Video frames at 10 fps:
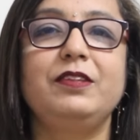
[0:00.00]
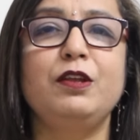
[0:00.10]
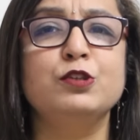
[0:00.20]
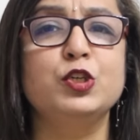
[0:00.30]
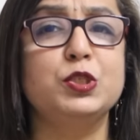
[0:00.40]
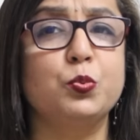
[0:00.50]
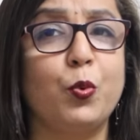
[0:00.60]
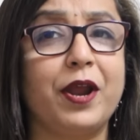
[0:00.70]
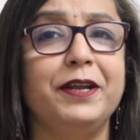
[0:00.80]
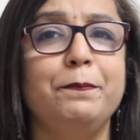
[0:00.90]
So it's
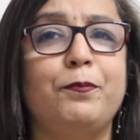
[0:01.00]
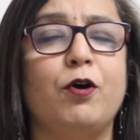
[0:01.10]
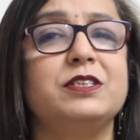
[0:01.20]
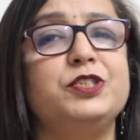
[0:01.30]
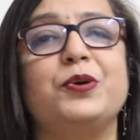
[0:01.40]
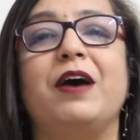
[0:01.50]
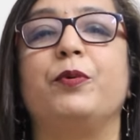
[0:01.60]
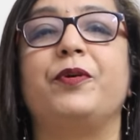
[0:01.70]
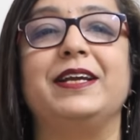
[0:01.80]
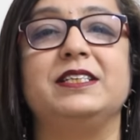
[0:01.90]
very important to
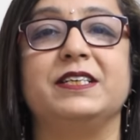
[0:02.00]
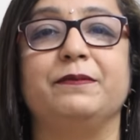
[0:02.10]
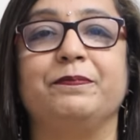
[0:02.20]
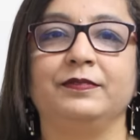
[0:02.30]
have a right team.